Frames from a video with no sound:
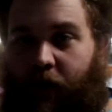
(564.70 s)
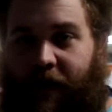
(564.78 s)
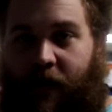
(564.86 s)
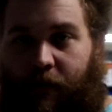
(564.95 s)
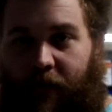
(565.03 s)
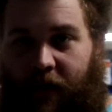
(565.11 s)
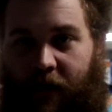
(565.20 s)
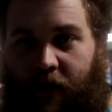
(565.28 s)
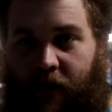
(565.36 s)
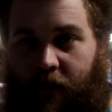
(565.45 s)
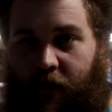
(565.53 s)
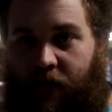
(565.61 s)
end up being
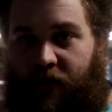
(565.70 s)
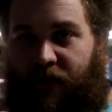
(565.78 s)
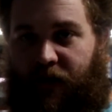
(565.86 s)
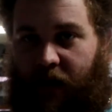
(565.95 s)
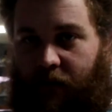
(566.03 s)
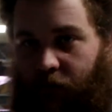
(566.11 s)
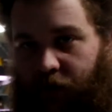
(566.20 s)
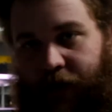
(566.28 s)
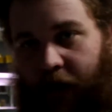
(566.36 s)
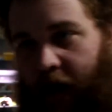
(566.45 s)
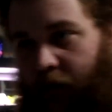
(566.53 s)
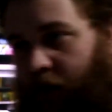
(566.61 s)
used, and we'll
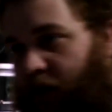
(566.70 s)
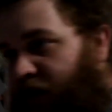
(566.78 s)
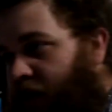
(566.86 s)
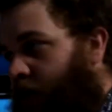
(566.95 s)
show you how we use it.